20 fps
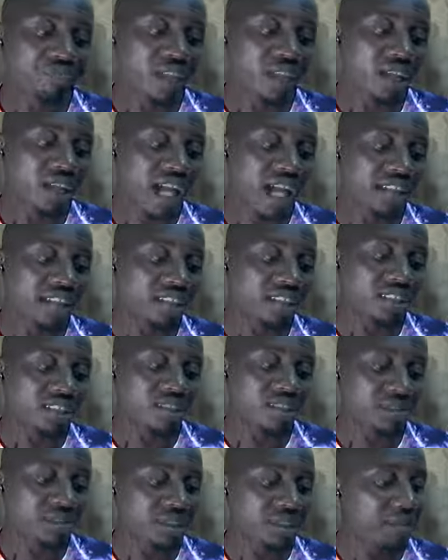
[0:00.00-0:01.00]
I know
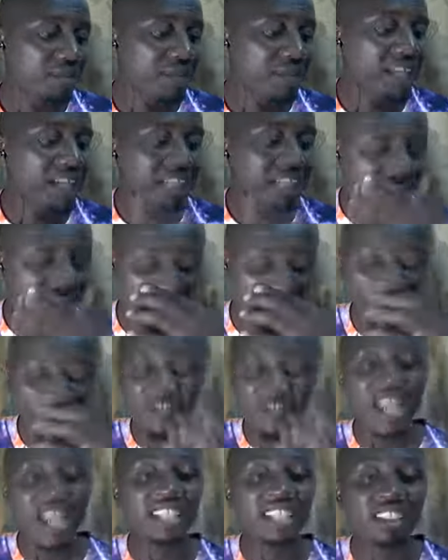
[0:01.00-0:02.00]
some, depending, if you
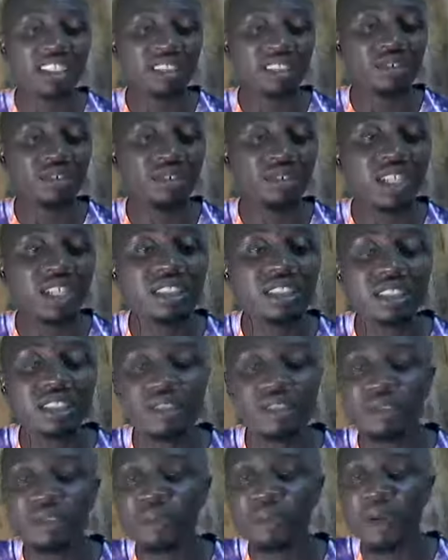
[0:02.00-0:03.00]
find it interesting,
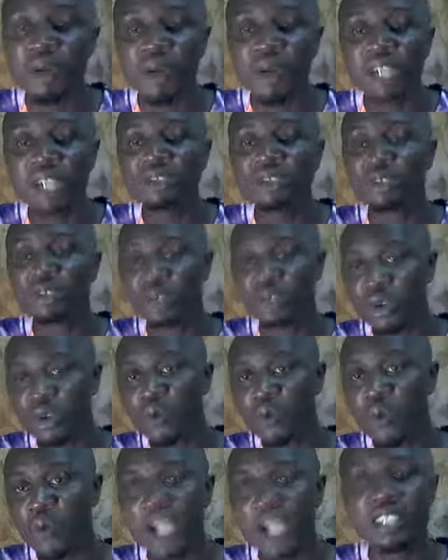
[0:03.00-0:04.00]
you may want to
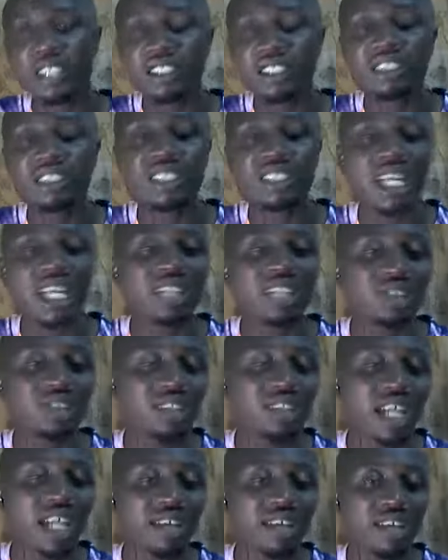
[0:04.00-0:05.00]
know when it starts so
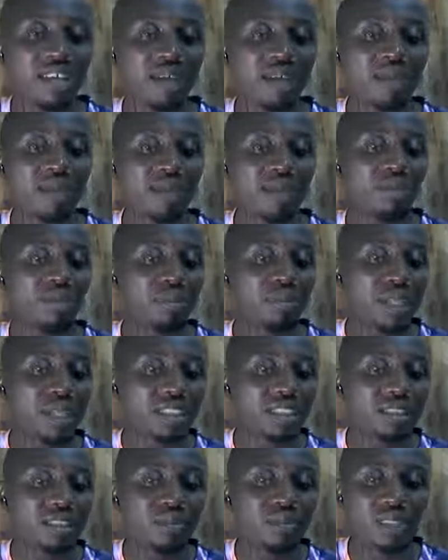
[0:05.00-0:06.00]
that you can be able to
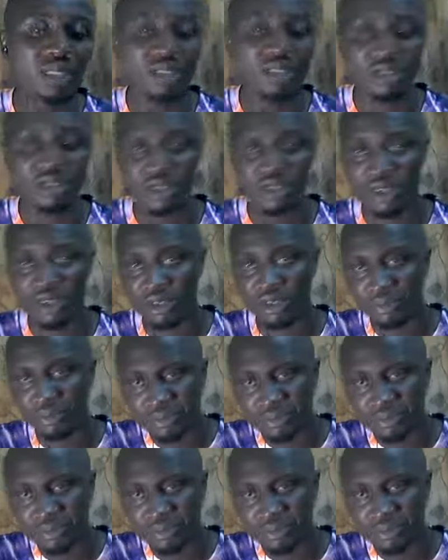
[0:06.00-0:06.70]
participate or